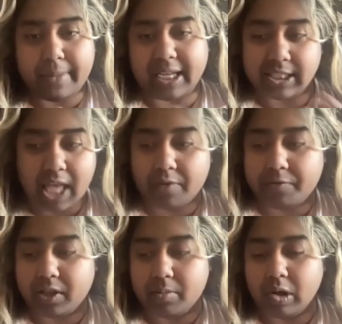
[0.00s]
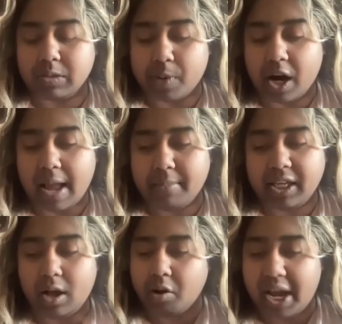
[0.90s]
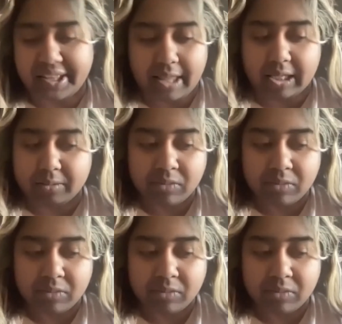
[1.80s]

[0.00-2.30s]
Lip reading: myself for the most part, I'm like, okay, like